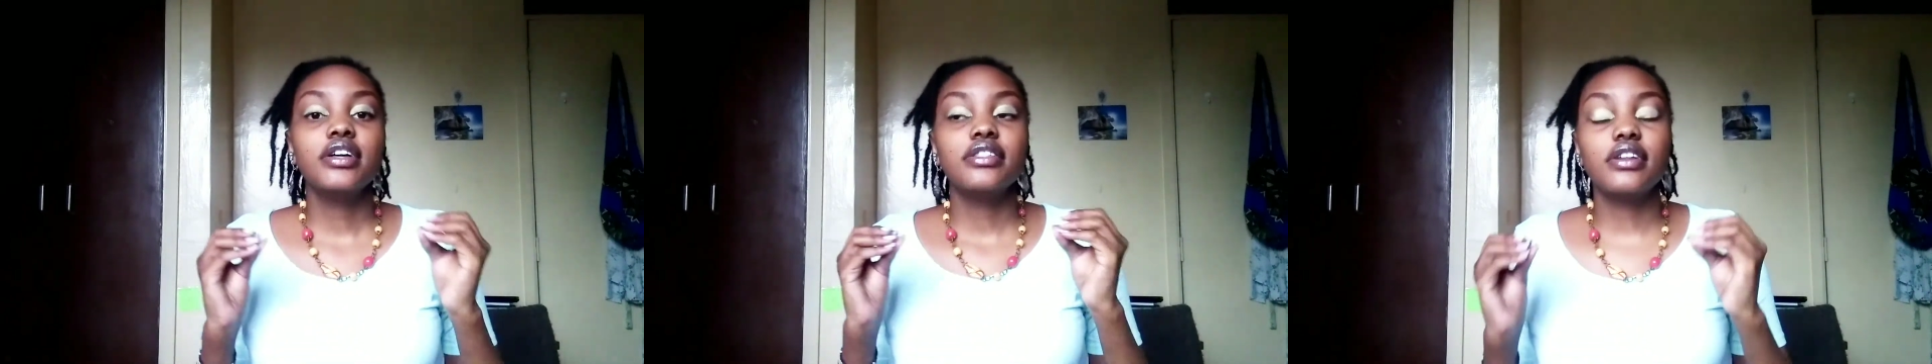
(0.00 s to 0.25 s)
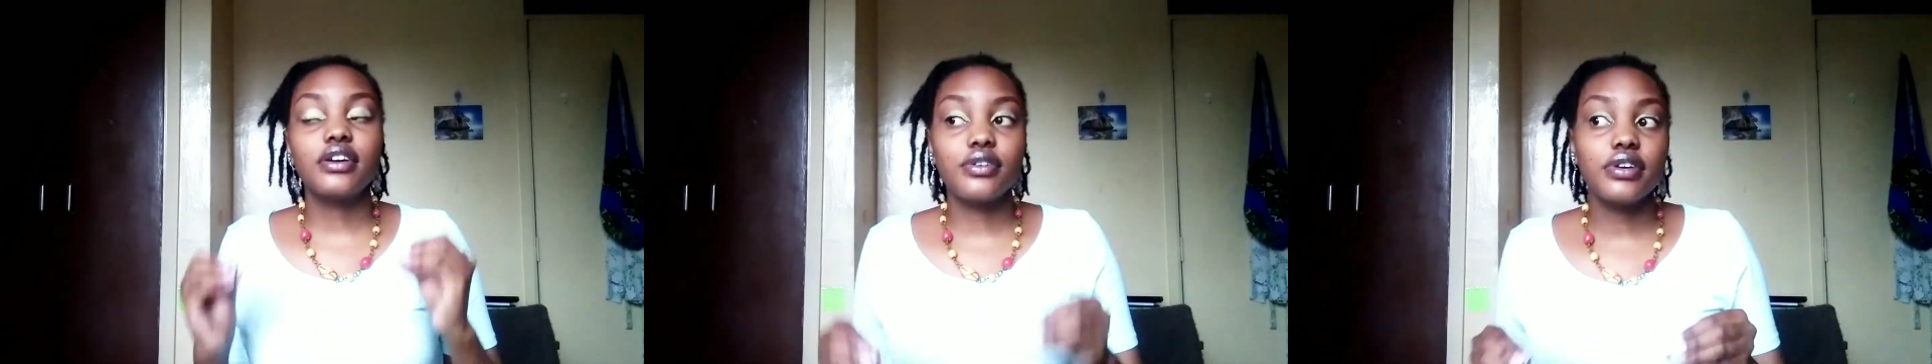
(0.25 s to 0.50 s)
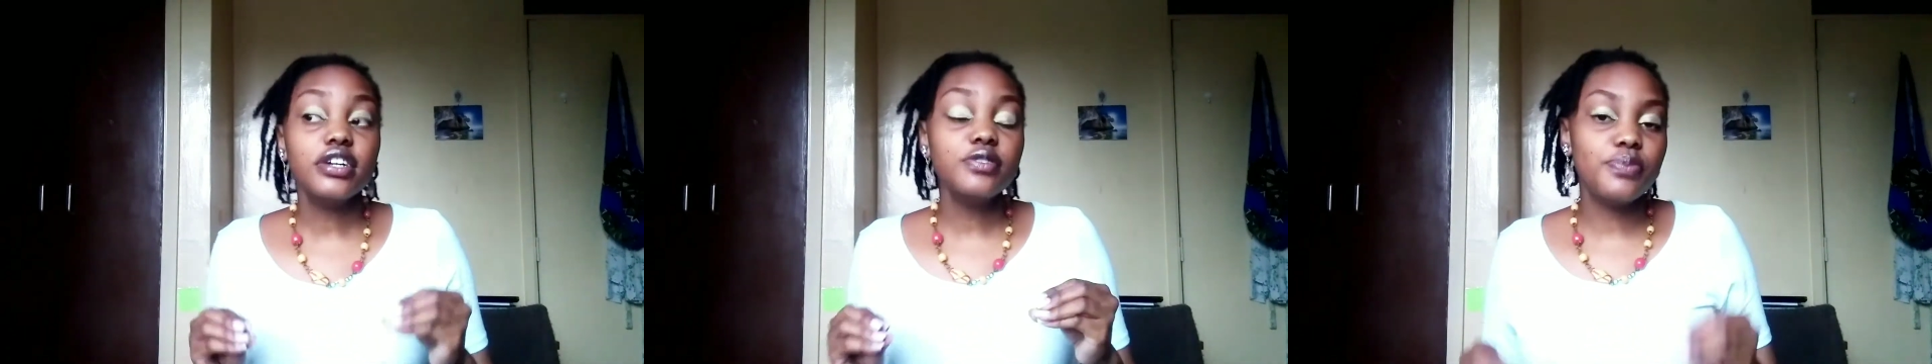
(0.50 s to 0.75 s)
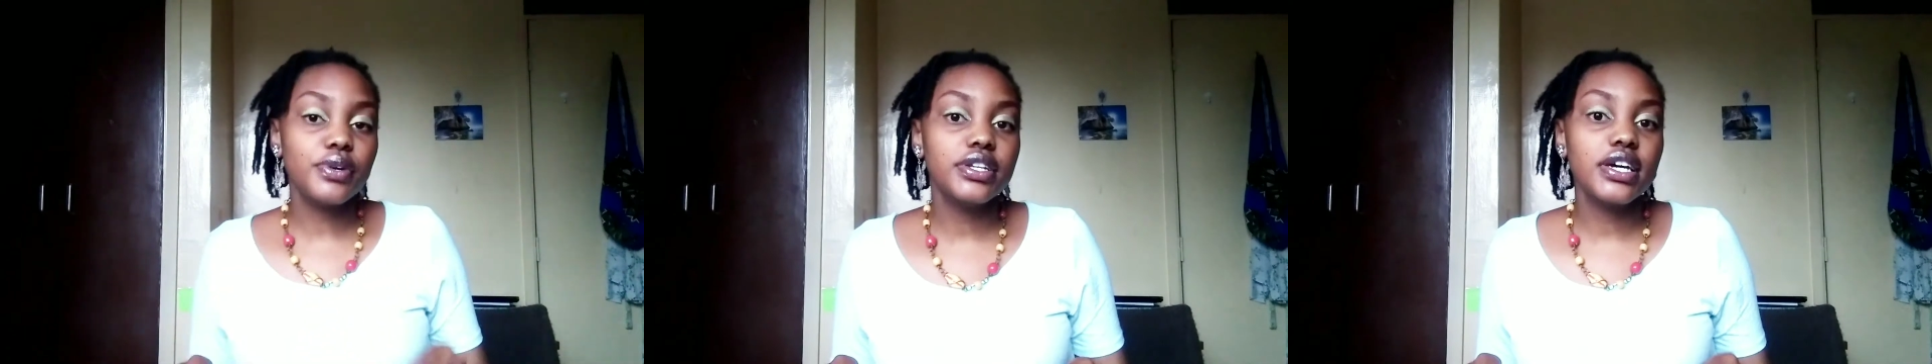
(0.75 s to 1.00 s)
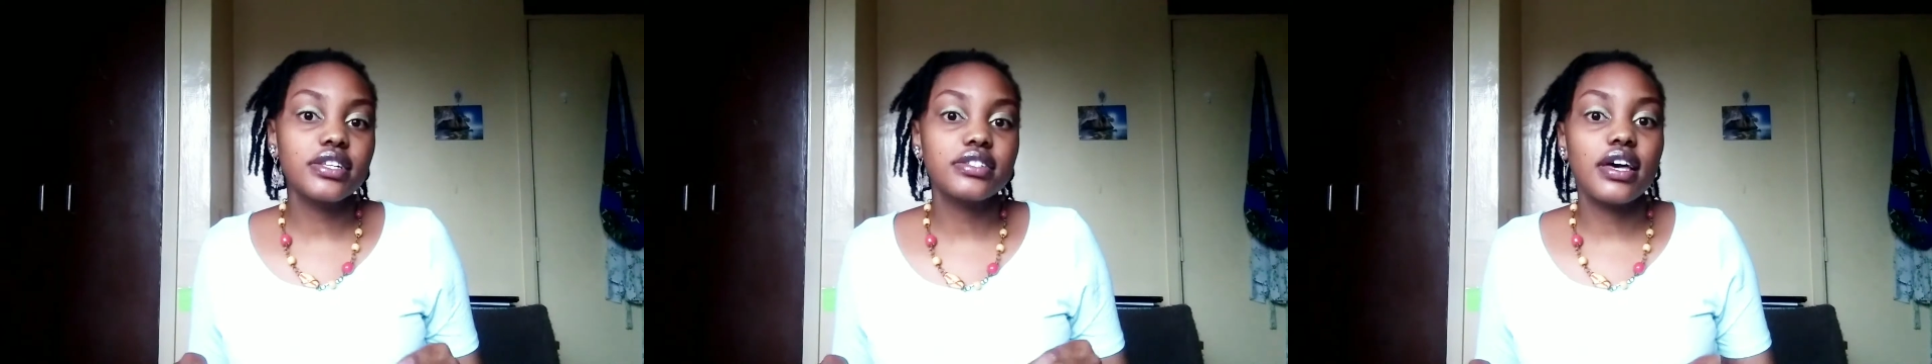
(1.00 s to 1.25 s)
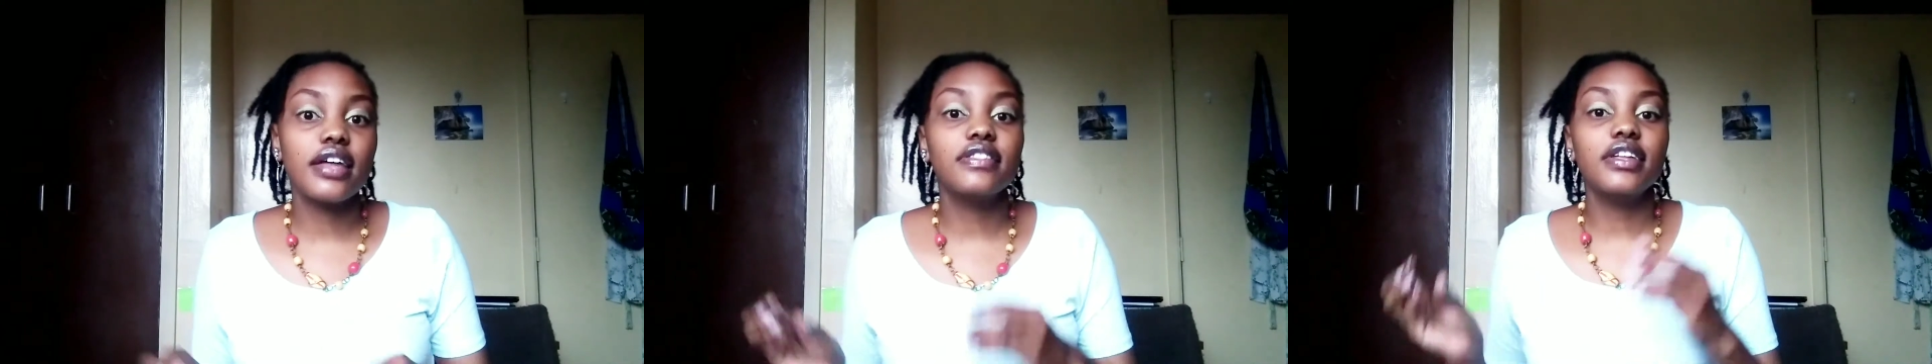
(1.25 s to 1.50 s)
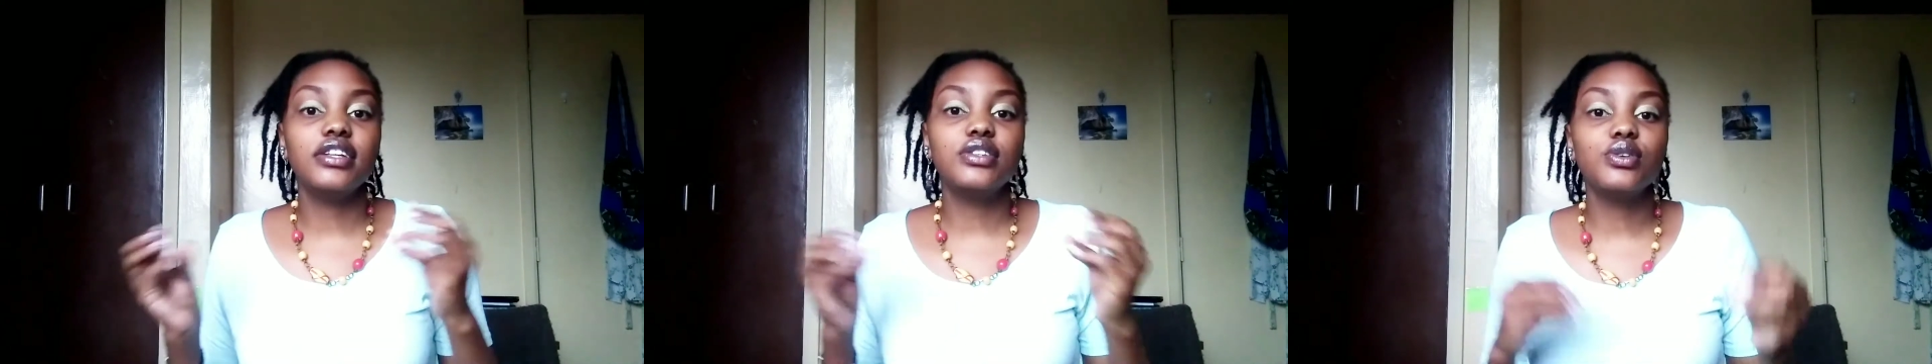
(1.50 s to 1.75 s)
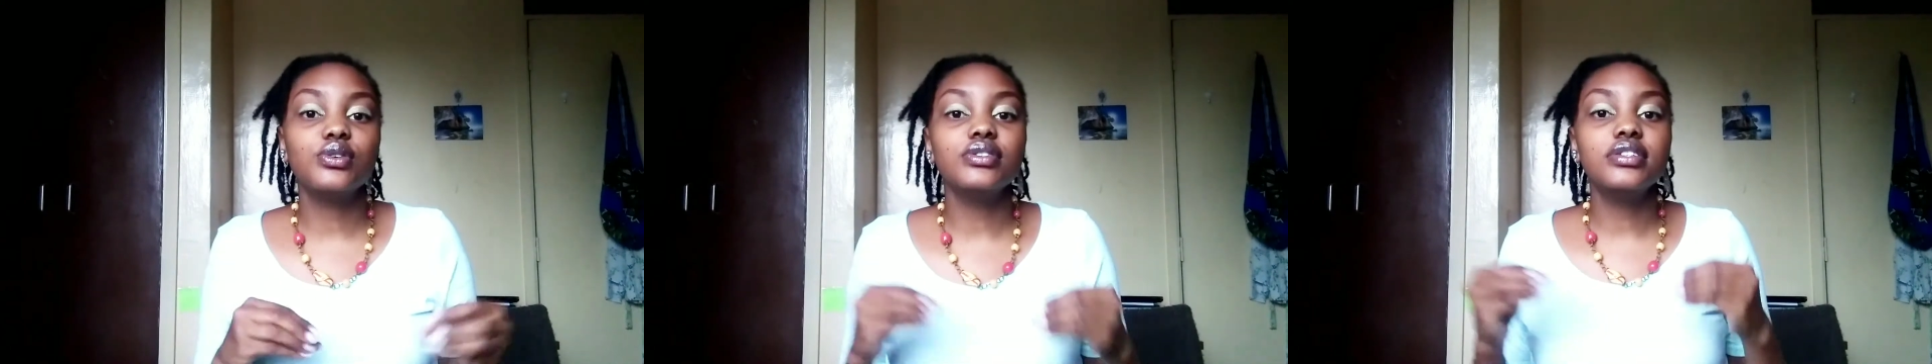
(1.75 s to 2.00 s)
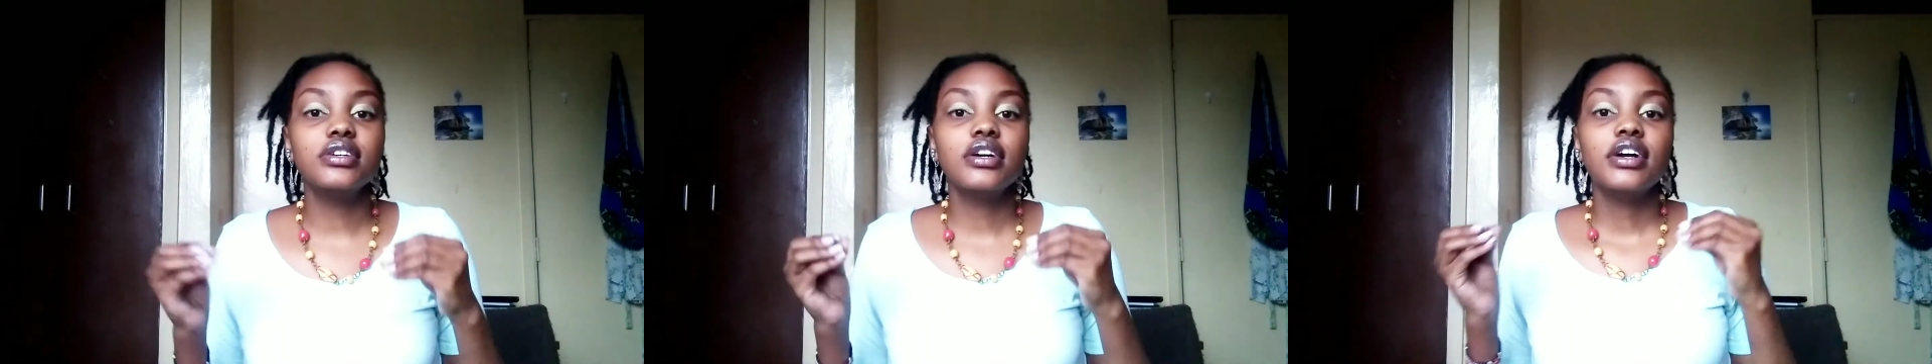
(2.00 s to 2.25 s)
the correct products, and they don't